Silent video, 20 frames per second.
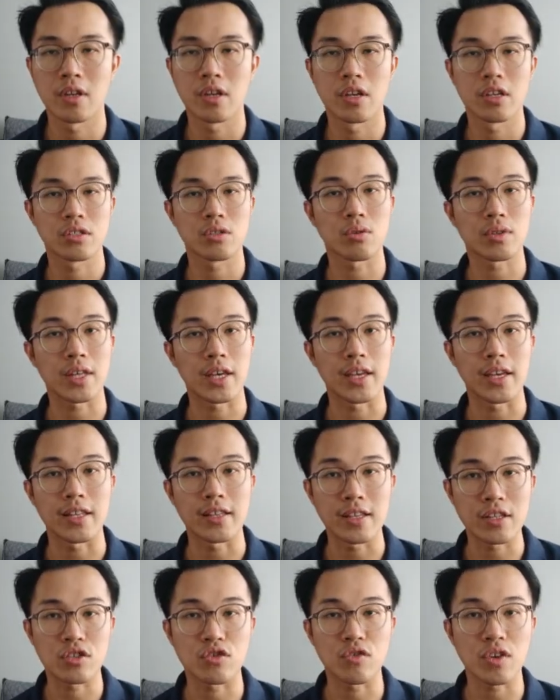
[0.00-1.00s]
So the
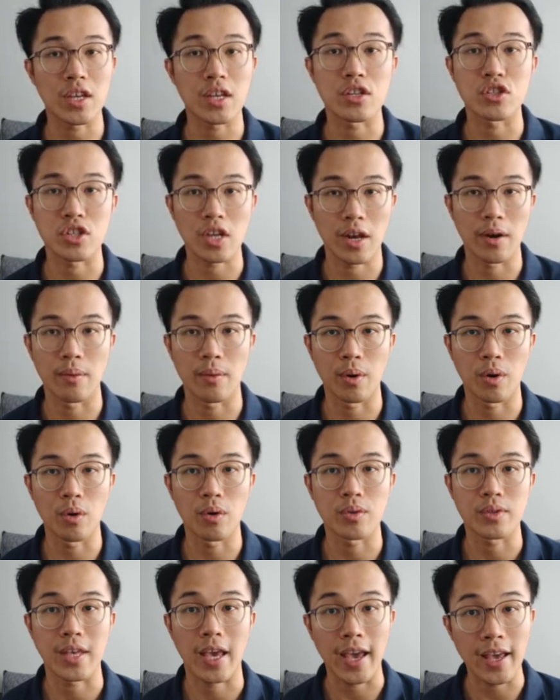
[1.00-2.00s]
industry in general
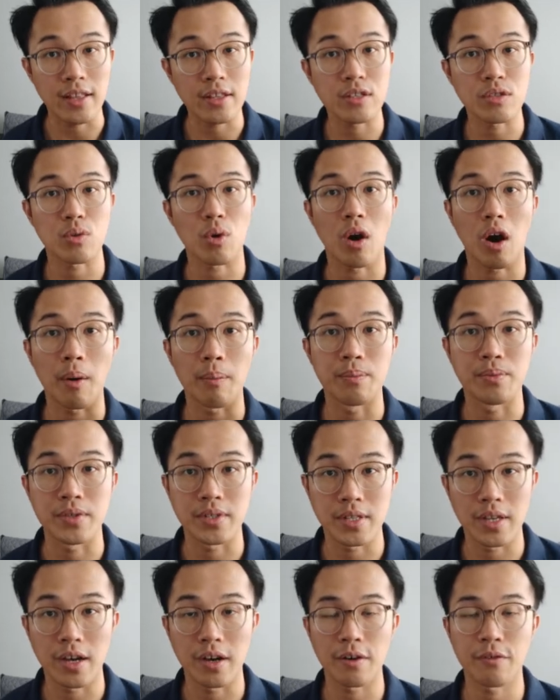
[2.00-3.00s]
tends to
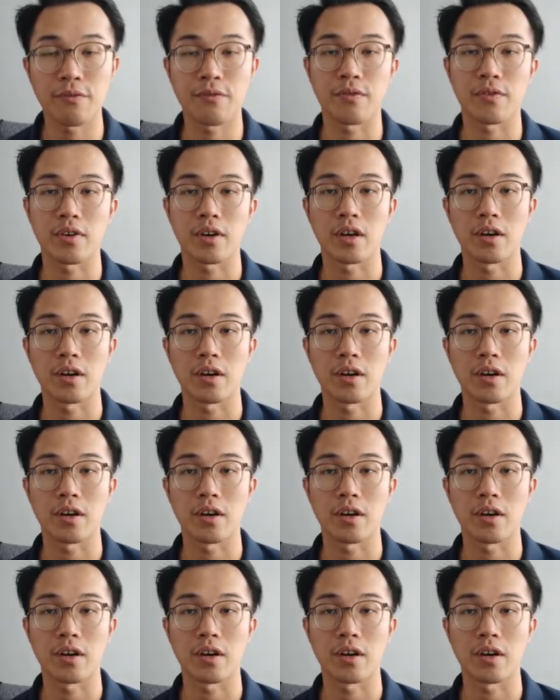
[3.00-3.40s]
observe